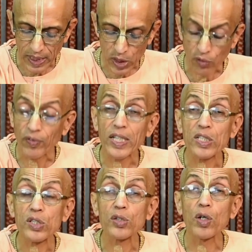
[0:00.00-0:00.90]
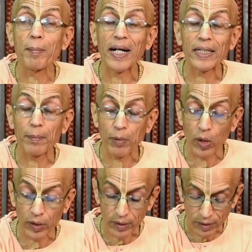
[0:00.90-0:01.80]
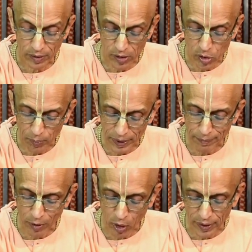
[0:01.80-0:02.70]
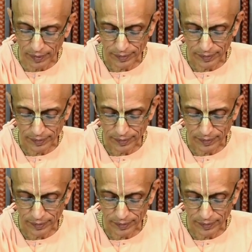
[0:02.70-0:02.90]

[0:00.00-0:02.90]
is to fix your mind upon the Supreme Lord